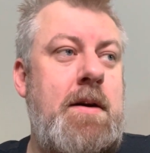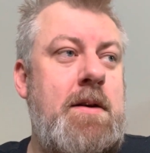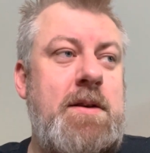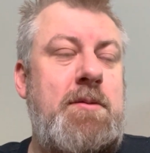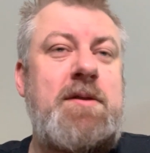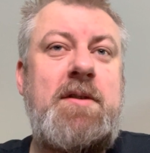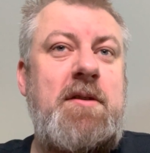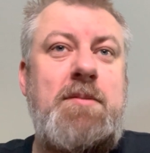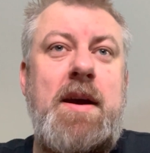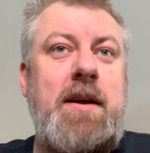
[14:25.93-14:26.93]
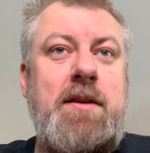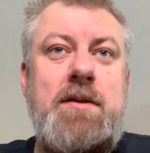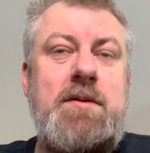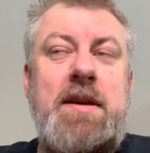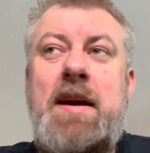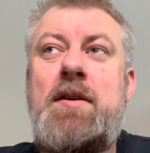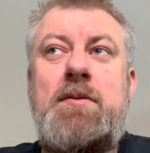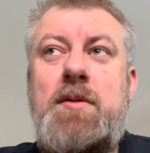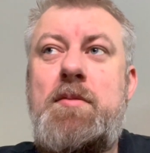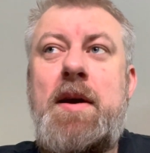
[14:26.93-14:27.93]
Reserve Bank,
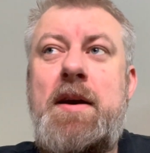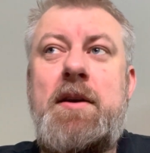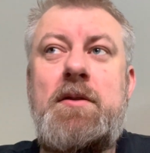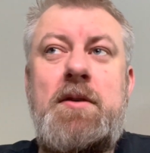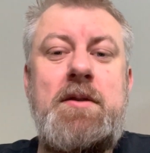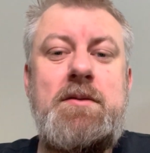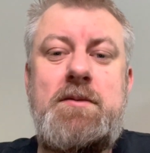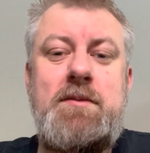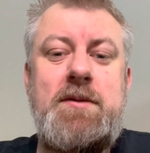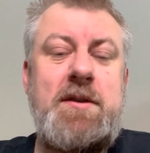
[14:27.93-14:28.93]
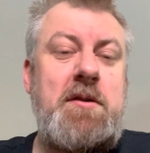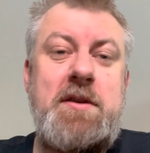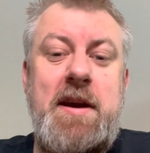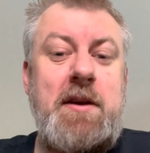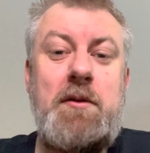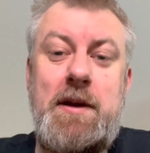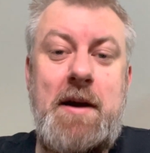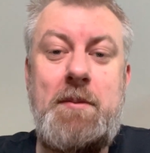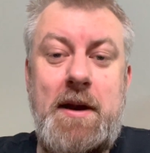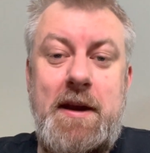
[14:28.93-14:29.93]
we're paying a lot. So don't take all our
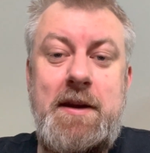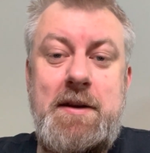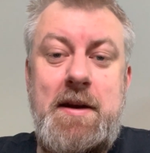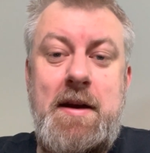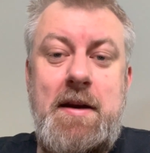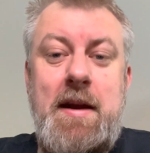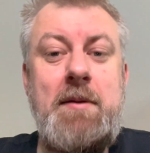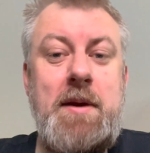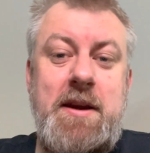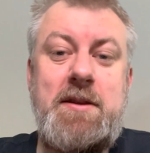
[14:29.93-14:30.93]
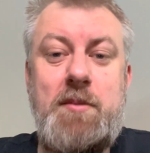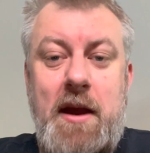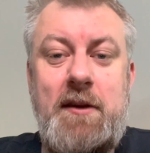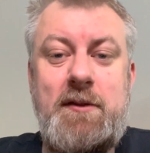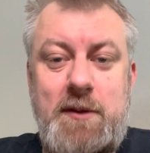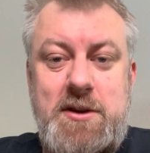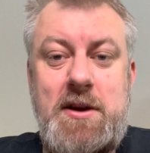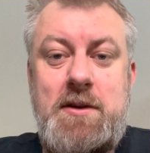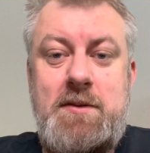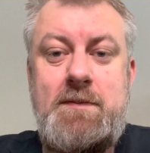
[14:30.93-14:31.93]
money and make the banks
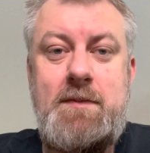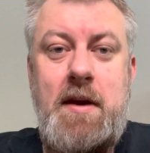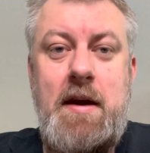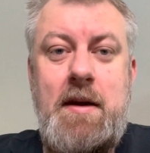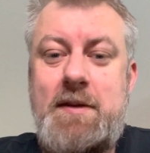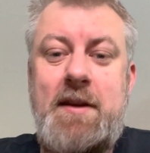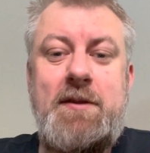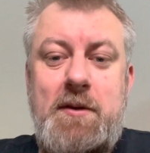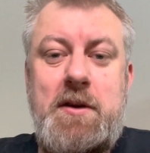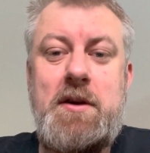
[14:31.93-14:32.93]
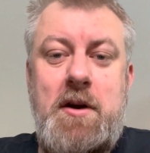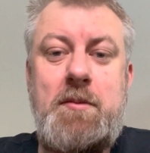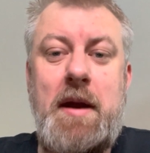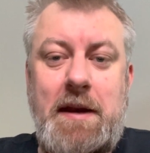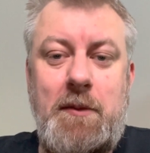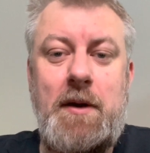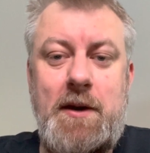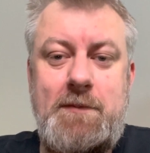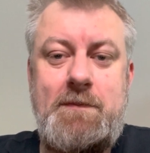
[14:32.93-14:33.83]
richer. That's not going to help anyone.